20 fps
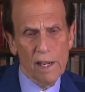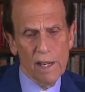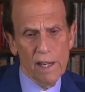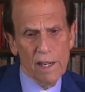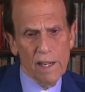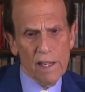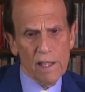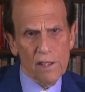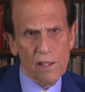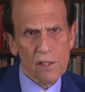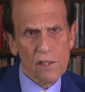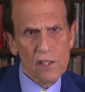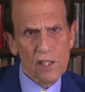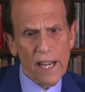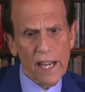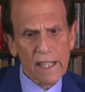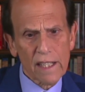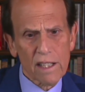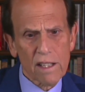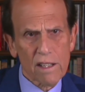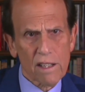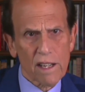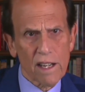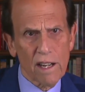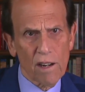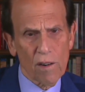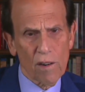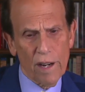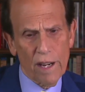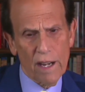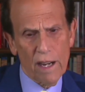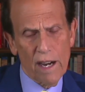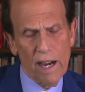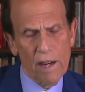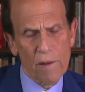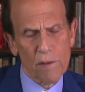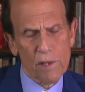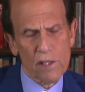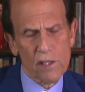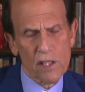The second area I
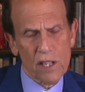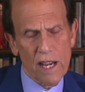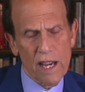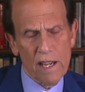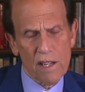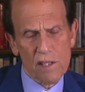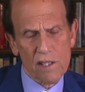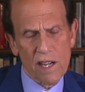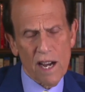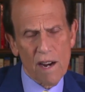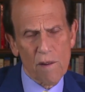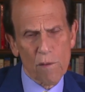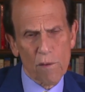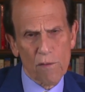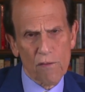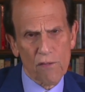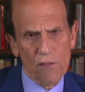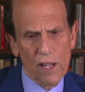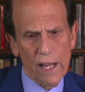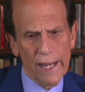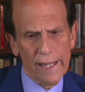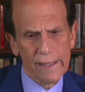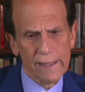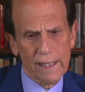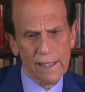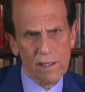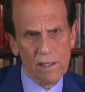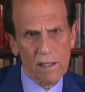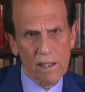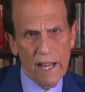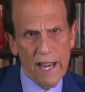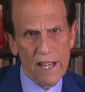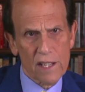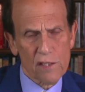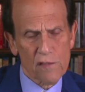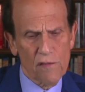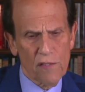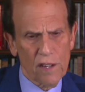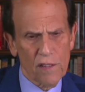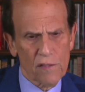would say, as I reflect on the
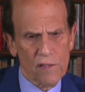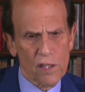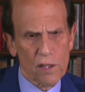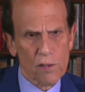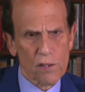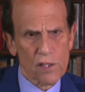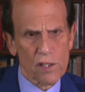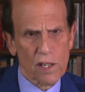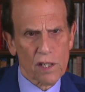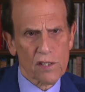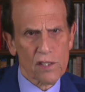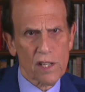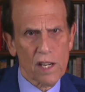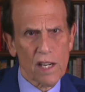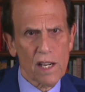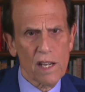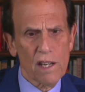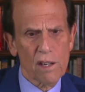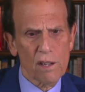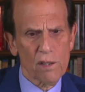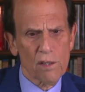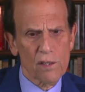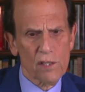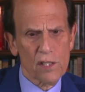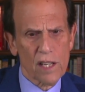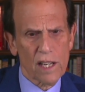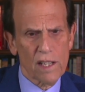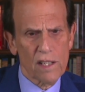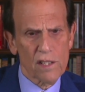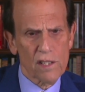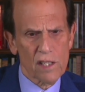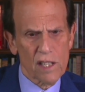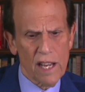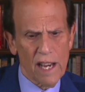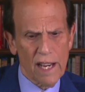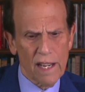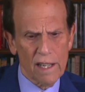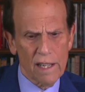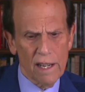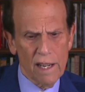last 50 or 60 years, is
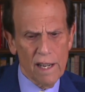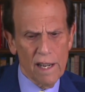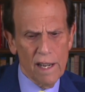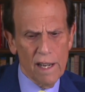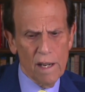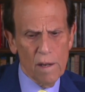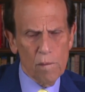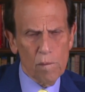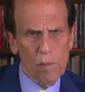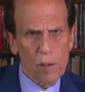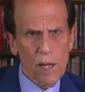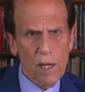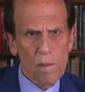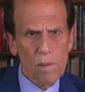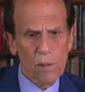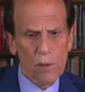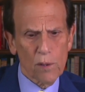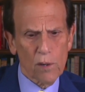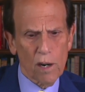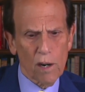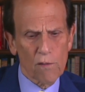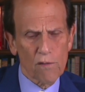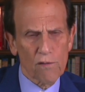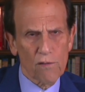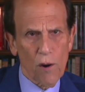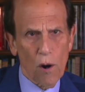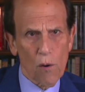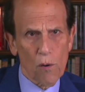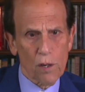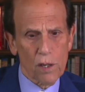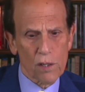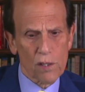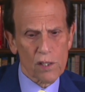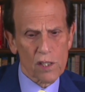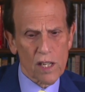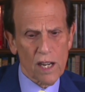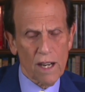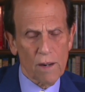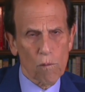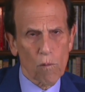that people are focused
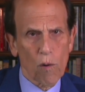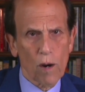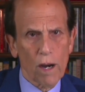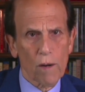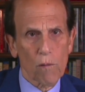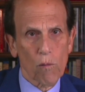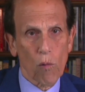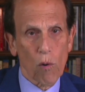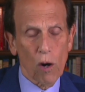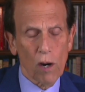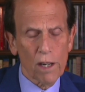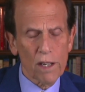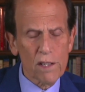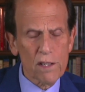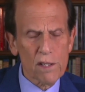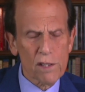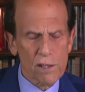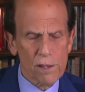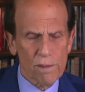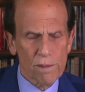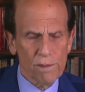on what was